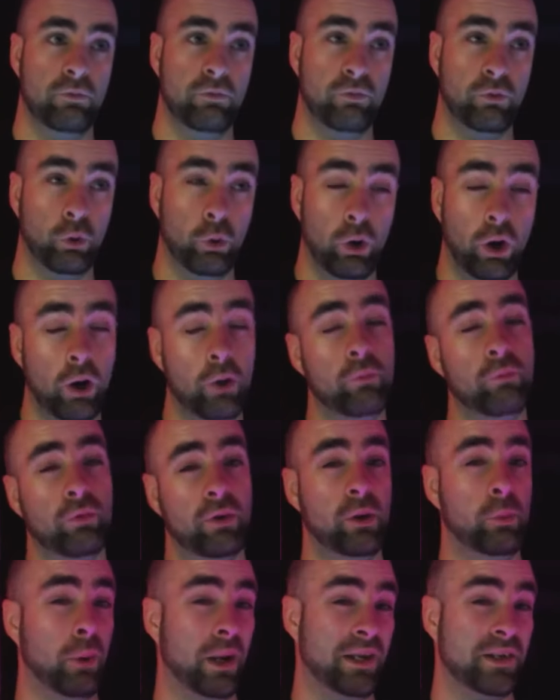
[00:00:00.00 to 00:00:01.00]
for
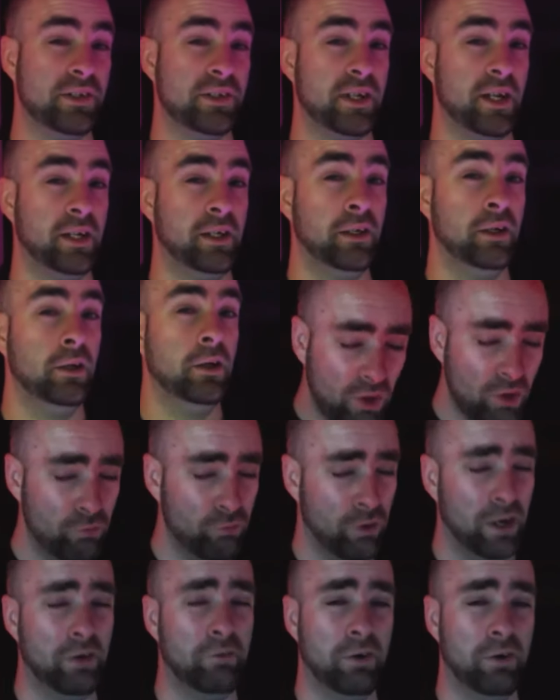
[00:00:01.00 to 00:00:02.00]
hopefully Wednesday.
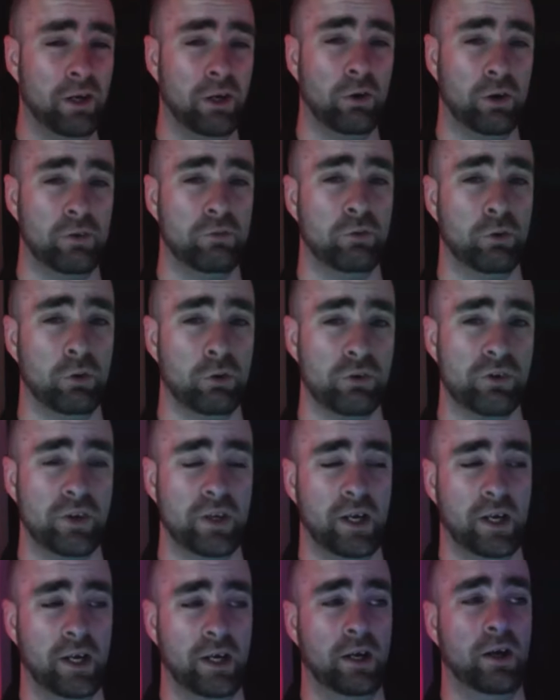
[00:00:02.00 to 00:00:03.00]
Really, really looking forward to
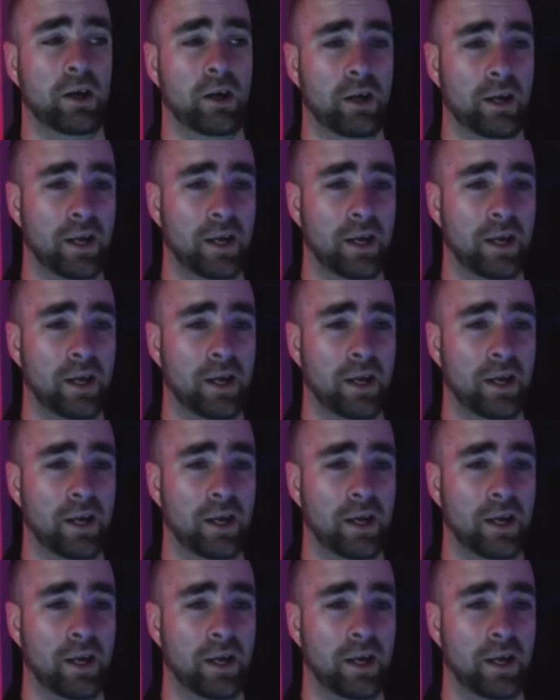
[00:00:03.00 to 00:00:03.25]
that. I